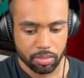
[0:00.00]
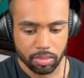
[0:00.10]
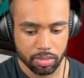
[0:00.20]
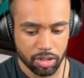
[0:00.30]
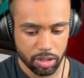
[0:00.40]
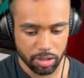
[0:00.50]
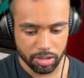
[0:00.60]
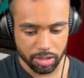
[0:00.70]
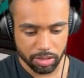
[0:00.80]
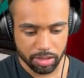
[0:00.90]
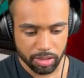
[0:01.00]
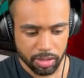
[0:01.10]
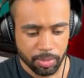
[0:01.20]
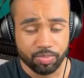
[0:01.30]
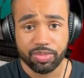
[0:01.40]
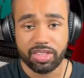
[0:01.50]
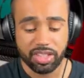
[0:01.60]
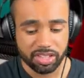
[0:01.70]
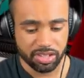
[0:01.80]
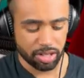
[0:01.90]
Jesus.
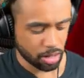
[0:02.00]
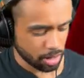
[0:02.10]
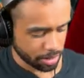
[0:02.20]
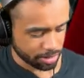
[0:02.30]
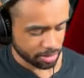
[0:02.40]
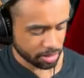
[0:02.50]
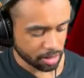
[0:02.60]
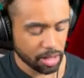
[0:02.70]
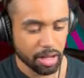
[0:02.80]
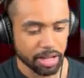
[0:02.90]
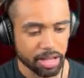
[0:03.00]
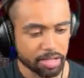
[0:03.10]
This is hard. I guess